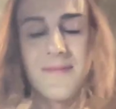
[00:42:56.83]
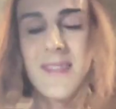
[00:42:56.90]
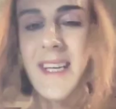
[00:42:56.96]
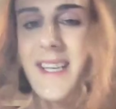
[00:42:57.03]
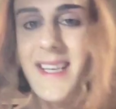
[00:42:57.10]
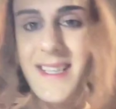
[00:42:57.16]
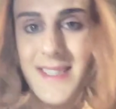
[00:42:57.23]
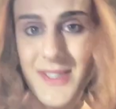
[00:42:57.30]

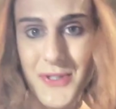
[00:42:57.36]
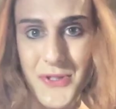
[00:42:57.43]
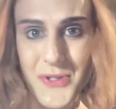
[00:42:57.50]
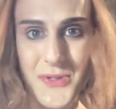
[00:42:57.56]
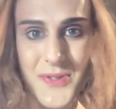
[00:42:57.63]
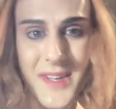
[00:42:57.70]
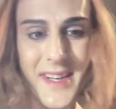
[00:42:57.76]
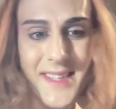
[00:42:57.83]
getting
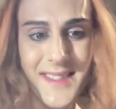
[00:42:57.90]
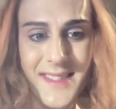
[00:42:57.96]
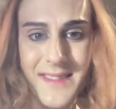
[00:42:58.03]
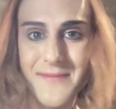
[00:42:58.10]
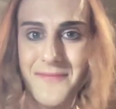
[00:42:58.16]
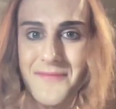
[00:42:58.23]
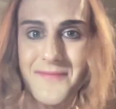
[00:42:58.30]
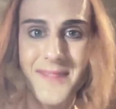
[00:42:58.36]
surgery
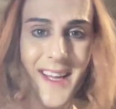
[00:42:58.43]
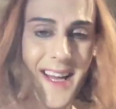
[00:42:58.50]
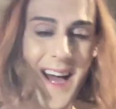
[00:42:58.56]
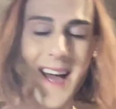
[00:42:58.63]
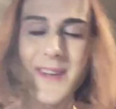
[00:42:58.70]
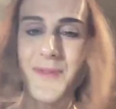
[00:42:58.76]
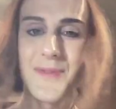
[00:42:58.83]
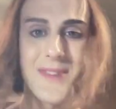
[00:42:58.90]
isn't, like,
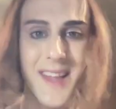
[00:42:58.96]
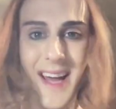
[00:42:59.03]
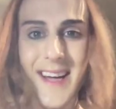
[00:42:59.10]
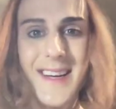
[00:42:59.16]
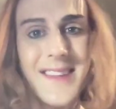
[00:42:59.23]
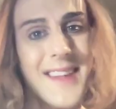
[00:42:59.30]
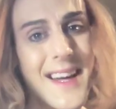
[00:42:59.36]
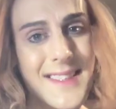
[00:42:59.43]
I don't
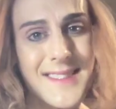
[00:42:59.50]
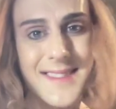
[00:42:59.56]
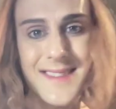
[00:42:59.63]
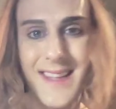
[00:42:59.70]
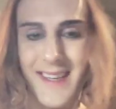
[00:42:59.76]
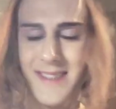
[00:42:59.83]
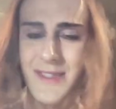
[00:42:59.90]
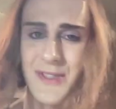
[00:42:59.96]
like that's,
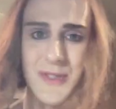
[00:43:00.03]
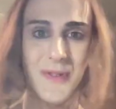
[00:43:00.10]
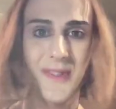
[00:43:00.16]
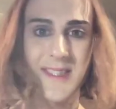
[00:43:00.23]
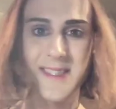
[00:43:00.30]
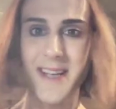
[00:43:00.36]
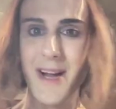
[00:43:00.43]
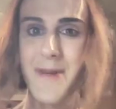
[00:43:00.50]
like,
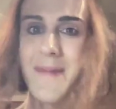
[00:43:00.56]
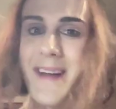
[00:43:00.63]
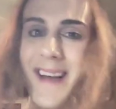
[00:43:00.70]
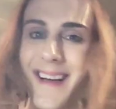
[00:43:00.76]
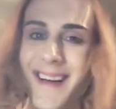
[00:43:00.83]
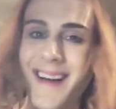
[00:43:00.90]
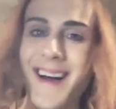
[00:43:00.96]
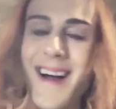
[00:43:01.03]
surgeries scare
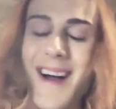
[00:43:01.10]
me,